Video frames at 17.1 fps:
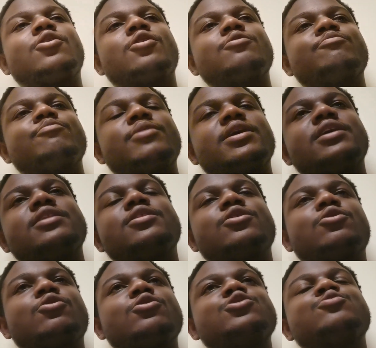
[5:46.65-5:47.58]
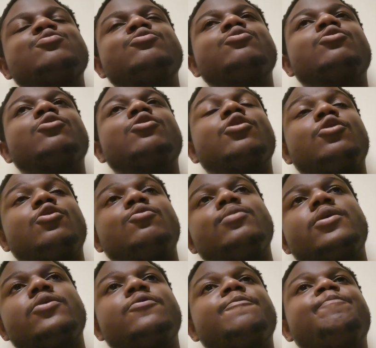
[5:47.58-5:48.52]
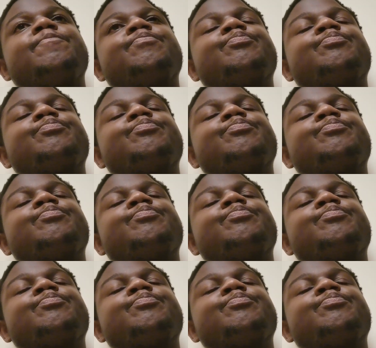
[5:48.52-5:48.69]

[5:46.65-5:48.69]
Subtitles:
on making the gospel global.